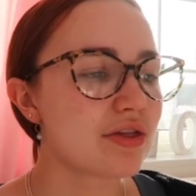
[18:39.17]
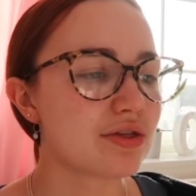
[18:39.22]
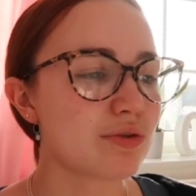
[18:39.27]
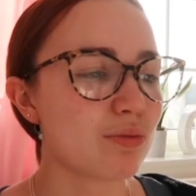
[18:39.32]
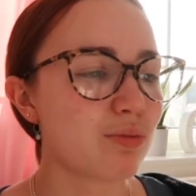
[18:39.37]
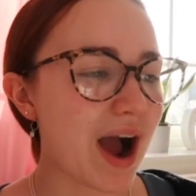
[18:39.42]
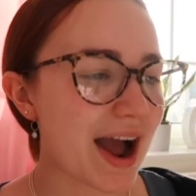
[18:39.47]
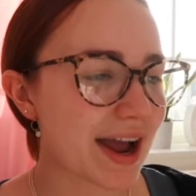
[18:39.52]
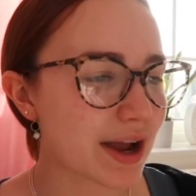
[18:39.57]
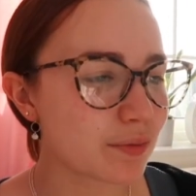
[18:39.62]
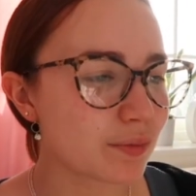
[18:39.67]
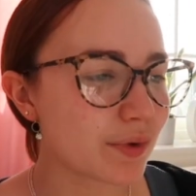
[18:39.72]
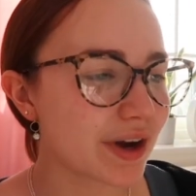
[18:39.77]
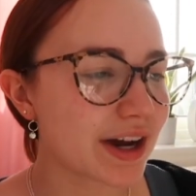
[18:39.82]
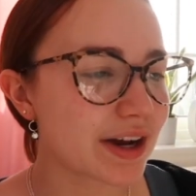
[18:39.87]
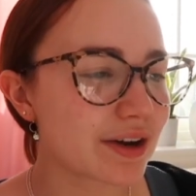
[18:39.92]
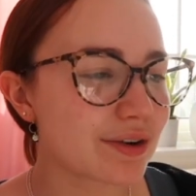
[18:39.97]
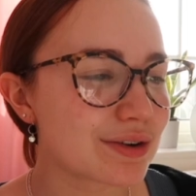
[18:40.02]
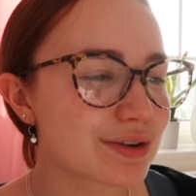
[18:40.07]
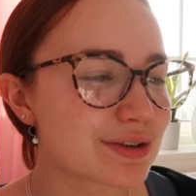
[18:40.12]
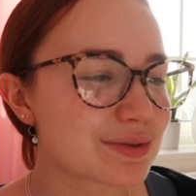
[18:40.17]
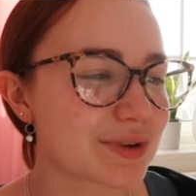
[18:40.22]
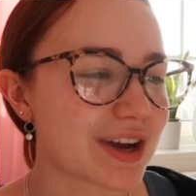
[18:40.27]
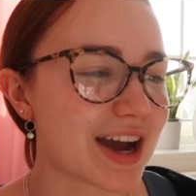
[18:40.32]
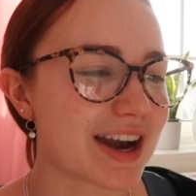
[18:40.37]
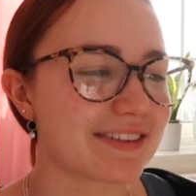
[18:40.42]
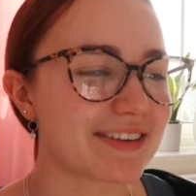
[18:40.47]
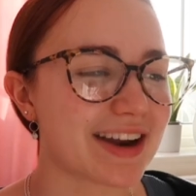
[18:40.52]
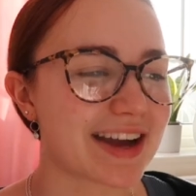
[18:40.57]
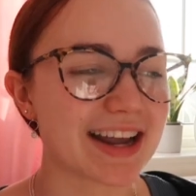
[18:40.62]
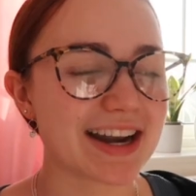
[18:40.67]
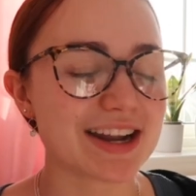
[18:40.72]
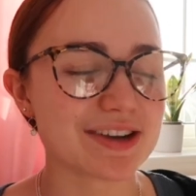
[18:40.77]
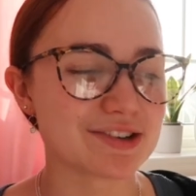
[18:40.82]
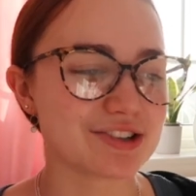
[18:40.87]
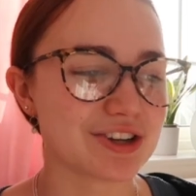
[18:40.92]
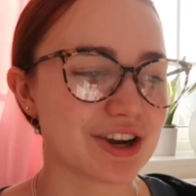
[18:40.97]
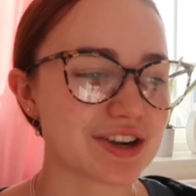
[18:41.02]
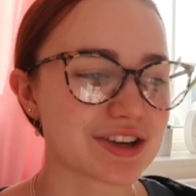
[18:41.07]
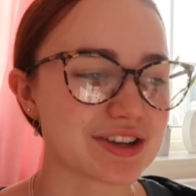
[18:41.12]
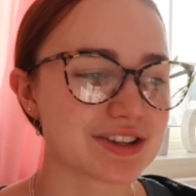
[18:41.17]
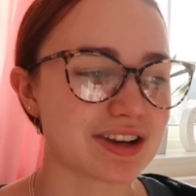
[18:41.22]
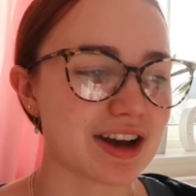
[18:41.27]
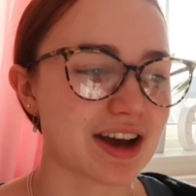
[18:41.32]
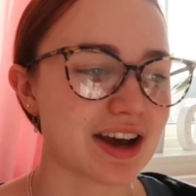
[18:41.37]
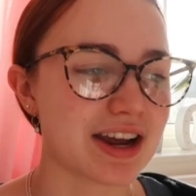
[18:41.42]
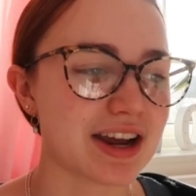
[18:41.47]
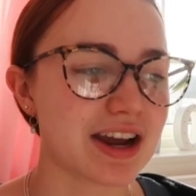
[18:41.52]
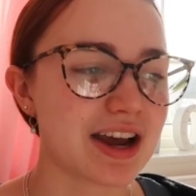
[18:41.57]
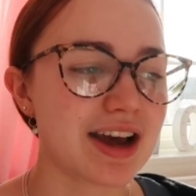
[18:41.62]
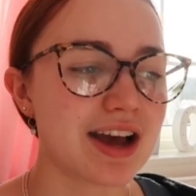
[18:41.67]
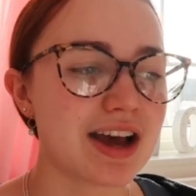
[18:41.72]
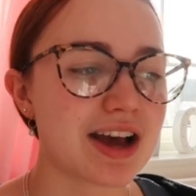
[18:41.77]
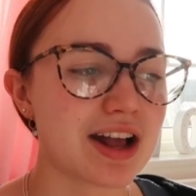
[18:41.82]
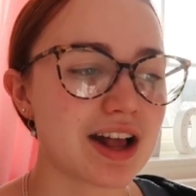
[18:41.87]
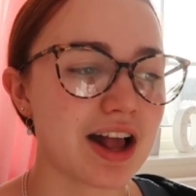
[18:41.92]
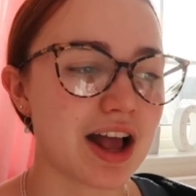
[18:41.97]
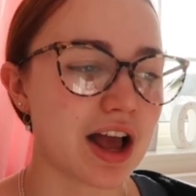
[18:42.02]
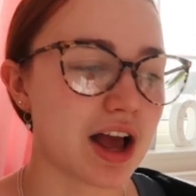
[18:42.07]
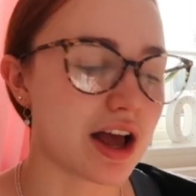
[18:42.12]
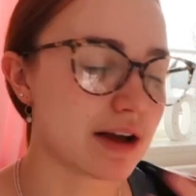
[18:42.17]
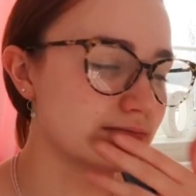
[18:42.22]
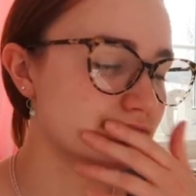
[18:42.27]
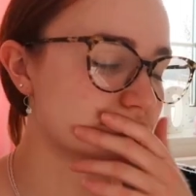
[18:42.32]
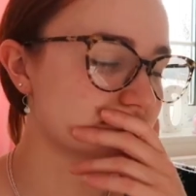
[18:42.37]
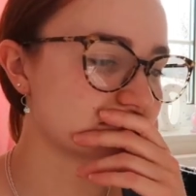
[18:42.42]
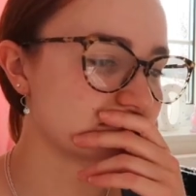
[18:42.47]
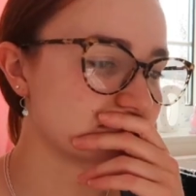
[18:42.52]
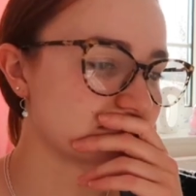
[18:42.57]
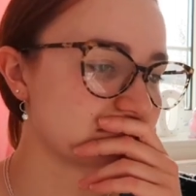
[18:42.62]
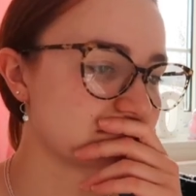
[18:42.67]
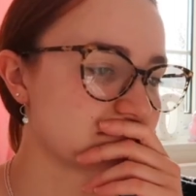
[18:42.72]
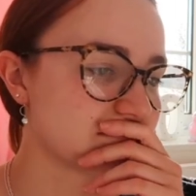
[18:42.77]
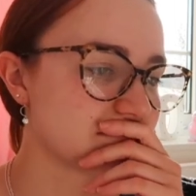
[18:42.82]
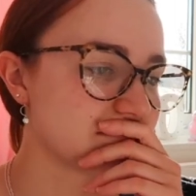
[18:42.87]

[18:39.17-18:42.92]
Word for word: The wagon wheels were kind of like a little joke because I um